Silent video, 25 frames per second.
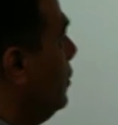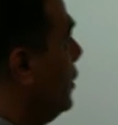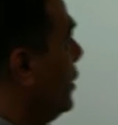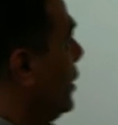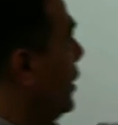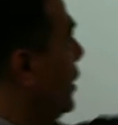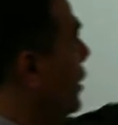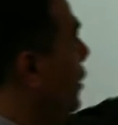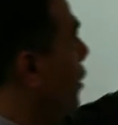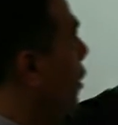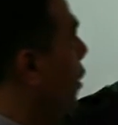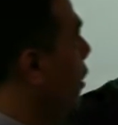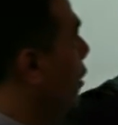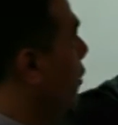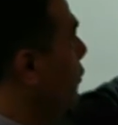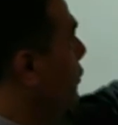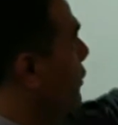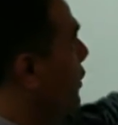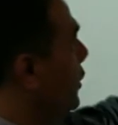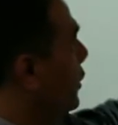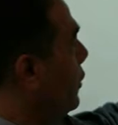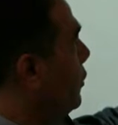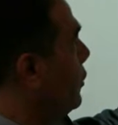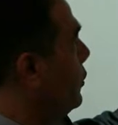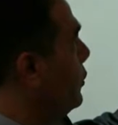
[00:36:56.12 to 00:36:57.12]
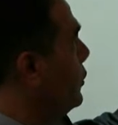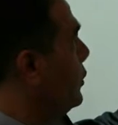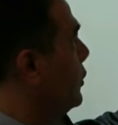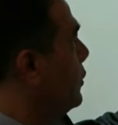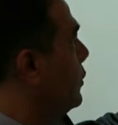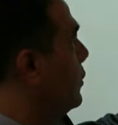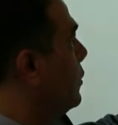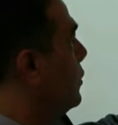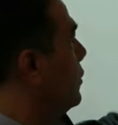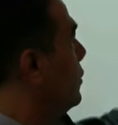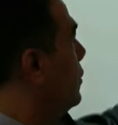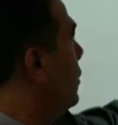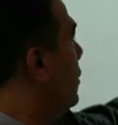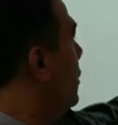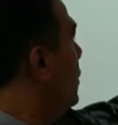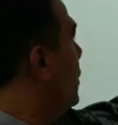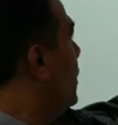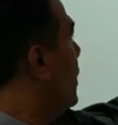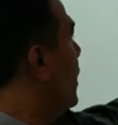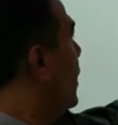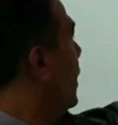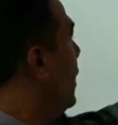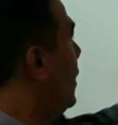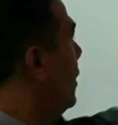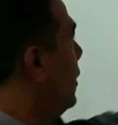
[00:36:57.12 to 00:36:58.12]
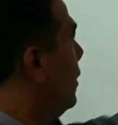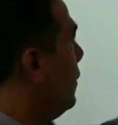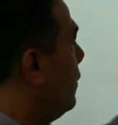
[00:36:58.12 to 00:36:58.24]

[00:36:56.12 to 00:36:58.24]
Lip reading: Okay, all zeros. Okay,